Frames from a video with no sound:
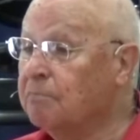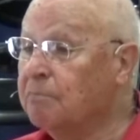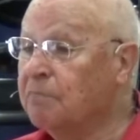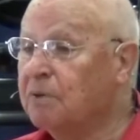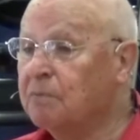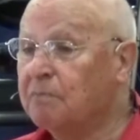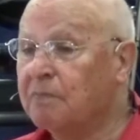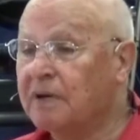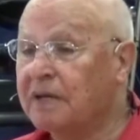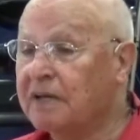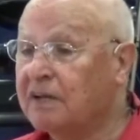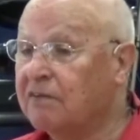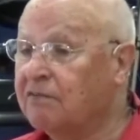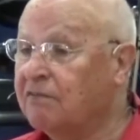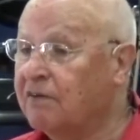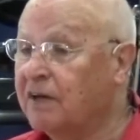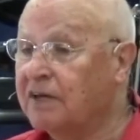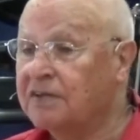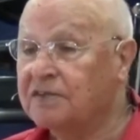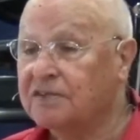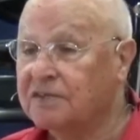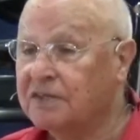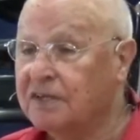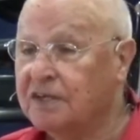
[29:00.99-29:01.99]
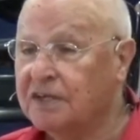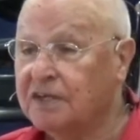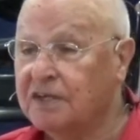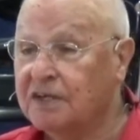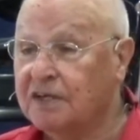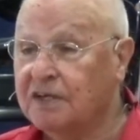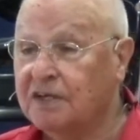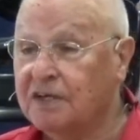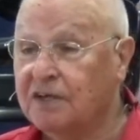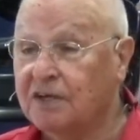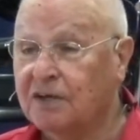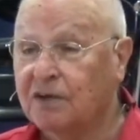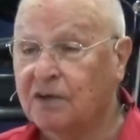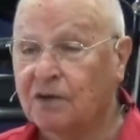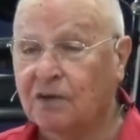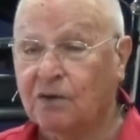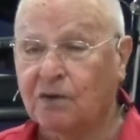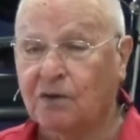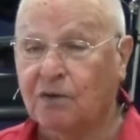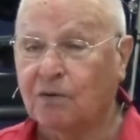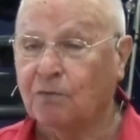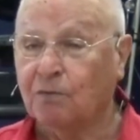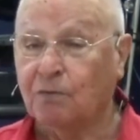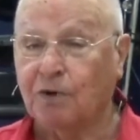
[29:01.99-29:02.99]
be manifested
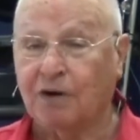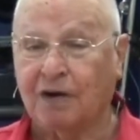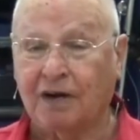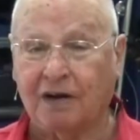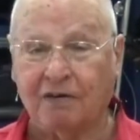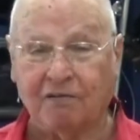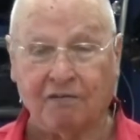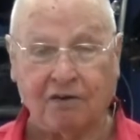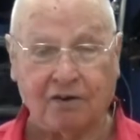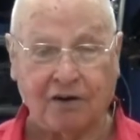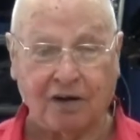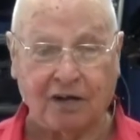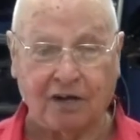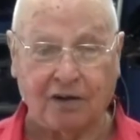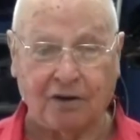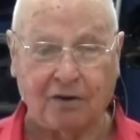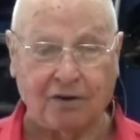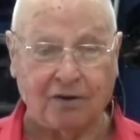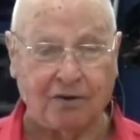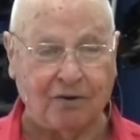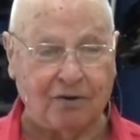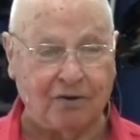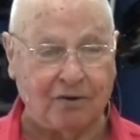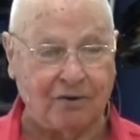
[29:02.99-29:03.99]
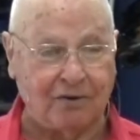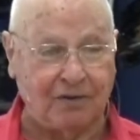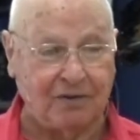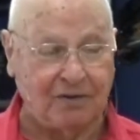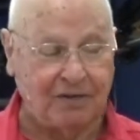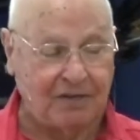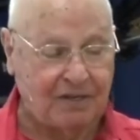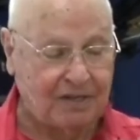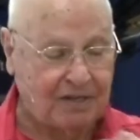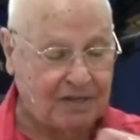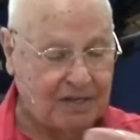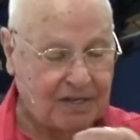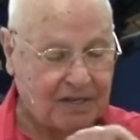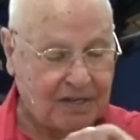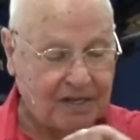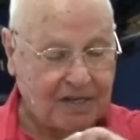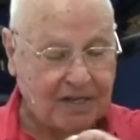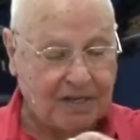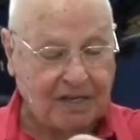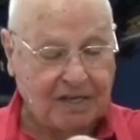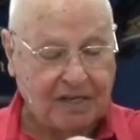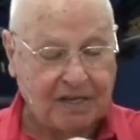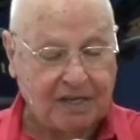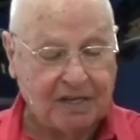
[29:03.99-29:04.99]
wherever I go.
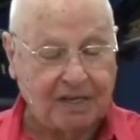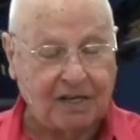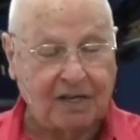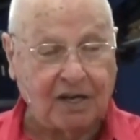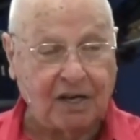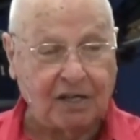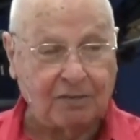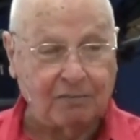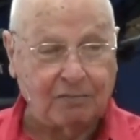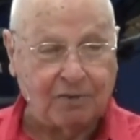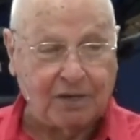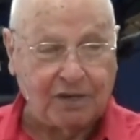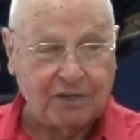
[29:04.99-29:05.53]
God